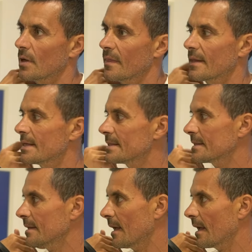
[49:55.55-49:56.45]
And
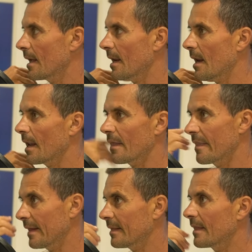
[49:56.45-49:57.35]
this at uh, uh,
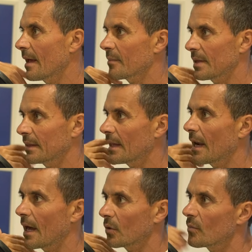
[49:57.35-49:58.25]
that depth it
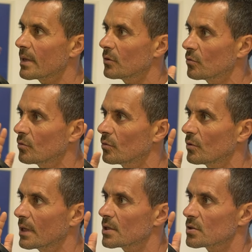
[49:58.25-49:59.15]
allowed me
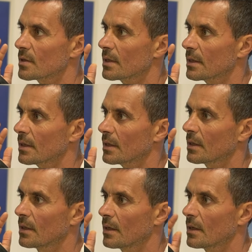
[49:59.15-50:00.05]
to reach mm-hmm. the
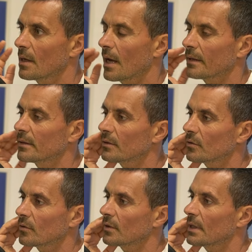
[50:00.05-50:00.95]
mm-hmm.
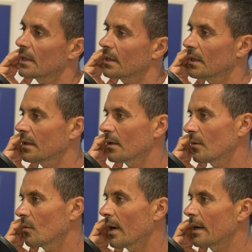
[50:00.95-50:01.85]
130
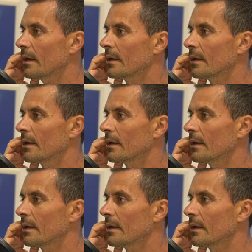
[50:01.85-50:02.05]
well